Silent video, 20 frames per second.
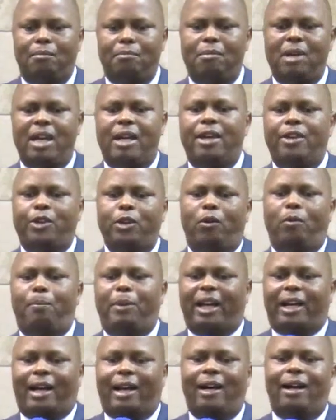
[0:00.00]
may you
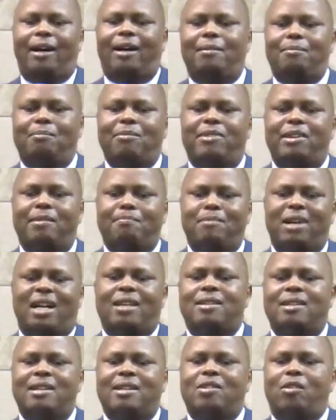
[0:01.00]
become the
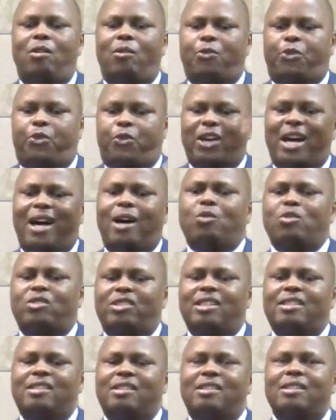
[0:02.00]
mother of
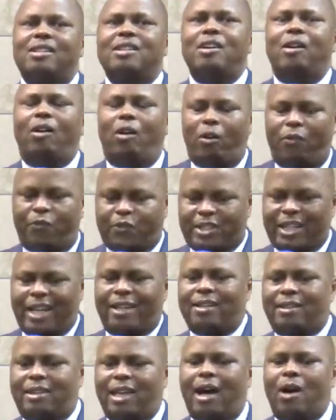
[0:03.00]
thousands of
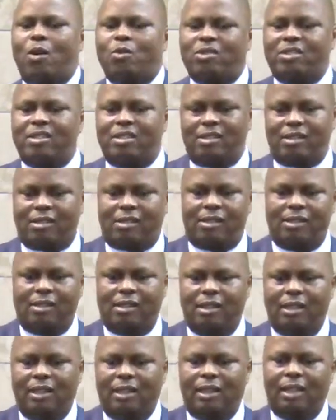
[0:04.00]
ten thousands.
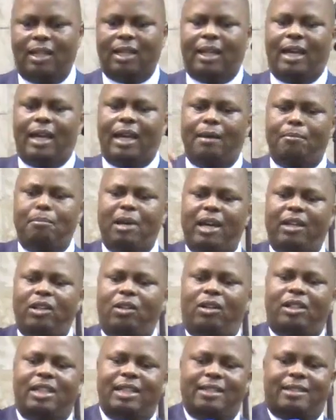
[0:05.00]
And may
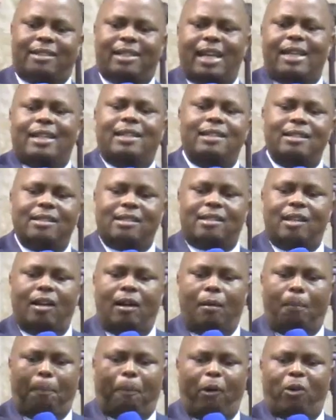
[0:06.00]
your descendants
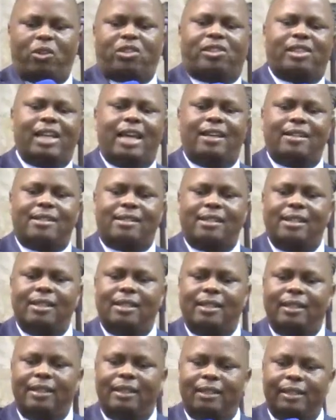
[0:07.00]

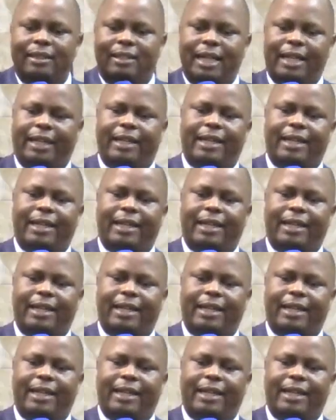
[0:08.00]
possess the